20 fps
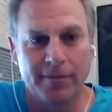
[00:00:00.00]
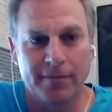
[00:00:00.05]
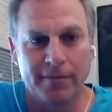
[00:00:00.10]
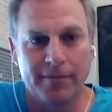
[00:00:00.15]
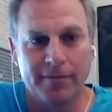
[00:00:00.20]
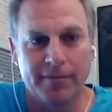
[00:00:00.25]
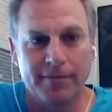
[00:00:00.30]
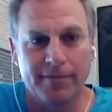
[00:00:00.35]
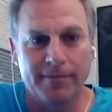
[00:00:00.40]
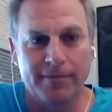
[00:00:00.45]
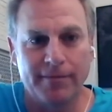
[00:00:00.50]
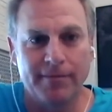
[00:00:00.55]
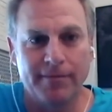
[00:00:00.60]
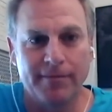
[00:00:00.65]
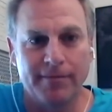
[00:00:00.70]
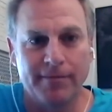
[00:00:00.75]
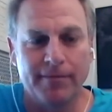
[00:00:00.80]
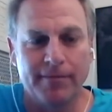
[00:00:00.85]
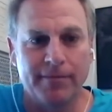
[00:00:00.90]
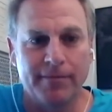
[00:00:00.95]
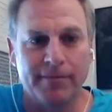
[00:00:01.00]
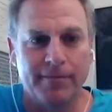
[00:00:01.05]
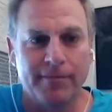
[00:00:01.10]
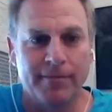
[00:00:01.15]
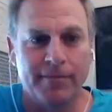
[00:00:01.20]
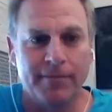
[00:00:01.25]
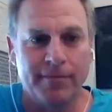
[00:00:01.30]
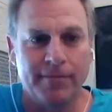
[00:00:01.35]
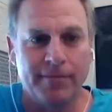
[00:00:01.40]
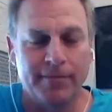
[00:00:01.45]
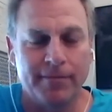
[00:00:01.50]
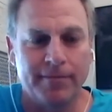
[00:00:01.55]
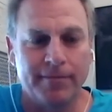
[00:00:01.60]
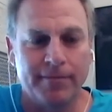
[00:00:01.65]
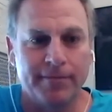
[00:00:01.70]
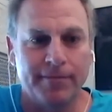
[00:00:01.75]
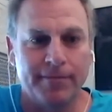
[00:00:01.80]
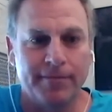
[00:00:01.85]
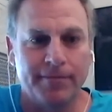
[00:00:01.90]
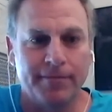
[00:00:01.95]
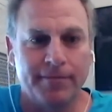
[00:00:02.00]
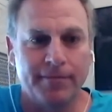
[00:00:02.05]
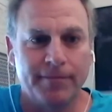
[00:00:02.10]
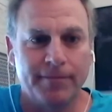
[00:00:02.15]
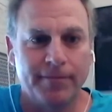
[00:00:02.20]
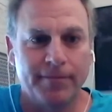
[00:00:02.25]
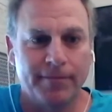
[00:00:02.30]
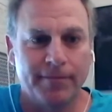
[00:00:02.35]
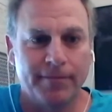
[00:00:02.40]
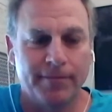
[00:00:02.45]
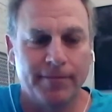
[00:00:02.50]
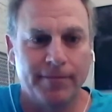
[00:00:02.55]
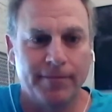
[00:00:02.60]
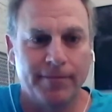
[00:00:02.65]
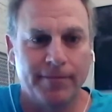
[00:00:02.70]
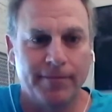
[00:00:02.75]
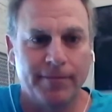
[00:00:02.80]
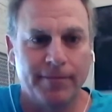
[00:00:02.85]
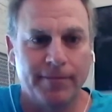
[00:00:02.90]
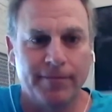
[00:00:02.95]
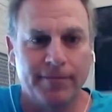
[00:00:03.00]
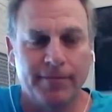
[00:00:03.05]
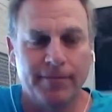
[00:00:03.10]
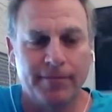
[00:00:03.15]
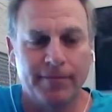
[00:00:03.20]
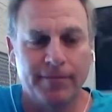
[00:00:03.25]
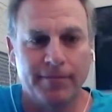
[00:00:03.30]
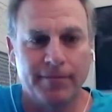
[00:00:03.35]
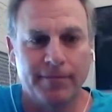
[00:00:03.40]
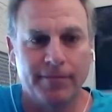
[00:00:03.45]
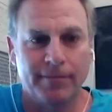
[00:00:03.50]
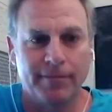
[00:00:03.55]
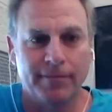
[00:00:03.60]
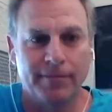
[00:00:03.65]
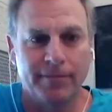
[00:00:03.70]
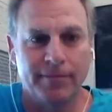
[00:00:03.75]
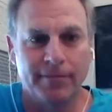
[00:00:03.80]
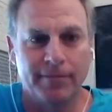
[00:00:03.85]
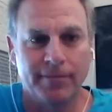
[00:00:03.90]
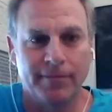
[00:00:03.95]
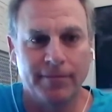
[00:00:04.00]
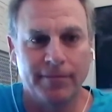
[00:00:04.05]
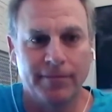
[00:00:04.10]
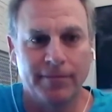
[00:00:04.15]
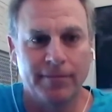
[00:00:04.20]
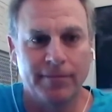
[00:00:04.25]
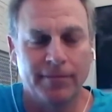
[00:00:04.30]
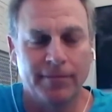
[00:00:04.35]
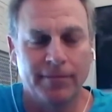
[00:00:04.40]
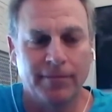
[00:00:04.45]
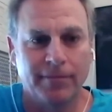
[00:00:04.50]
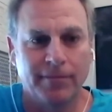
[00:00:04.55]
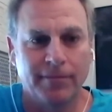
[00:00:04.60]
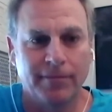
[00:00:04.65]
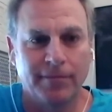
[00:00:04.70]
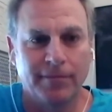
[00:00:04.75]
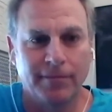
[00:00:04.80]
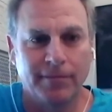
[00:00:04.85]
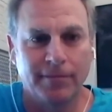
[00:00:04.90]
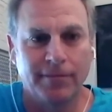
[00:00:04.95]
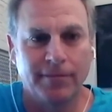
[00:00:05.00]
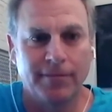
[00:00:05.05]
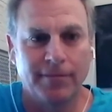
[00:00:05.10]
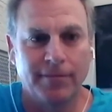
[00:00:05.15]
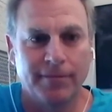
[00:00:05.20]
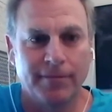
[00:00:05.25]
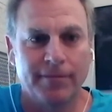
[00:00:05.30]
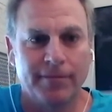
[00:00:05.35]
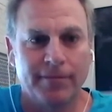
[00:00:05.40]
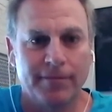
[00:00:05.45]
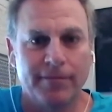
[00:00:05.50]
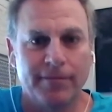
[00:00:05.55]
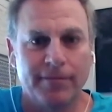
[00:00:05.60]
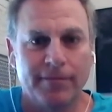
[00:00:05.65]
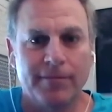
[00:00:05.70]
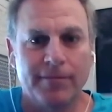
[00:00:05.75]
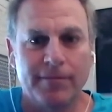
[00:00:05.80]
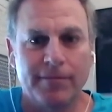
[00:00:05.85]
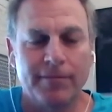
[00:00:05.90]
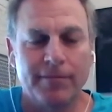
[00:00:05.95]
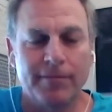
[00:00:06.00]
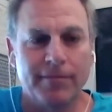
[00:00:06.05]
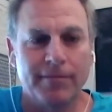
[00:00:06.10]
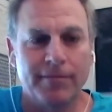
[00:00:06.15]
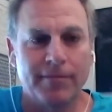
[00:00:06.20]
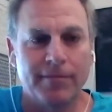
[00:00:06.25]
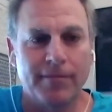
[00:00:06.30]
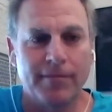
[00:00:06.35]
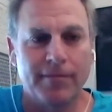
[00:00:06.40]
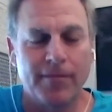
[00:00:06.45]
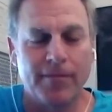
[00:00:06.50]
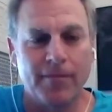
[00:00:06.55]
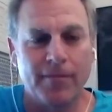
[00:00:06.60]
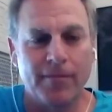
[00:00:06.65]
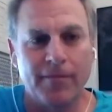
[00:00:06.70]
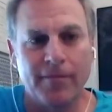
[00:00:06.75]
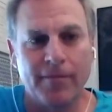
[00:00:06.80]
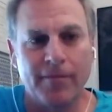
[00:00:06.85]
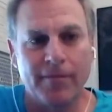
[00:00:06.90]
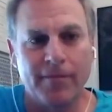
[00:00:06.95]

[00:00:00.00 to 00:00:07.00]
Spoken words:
This person isn't speaking.